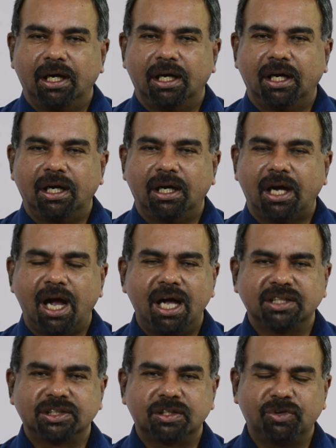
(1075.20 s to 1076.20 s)

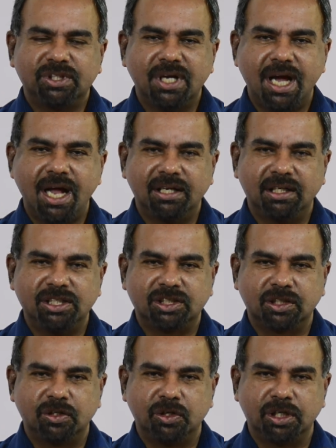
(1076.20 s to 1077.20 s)
asked, "What the hell is
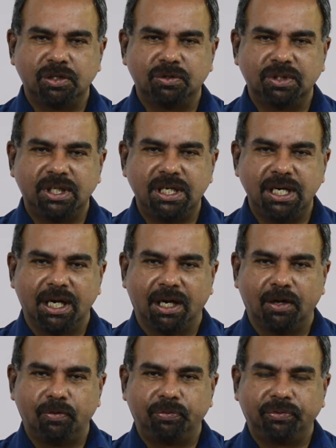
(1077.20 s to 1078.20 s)
going on here?"
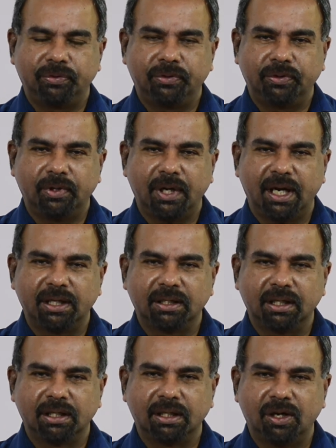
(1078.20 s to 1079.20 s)
And
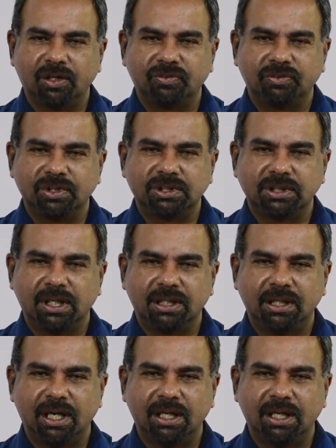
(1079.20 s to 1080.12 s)
then Lockwood said that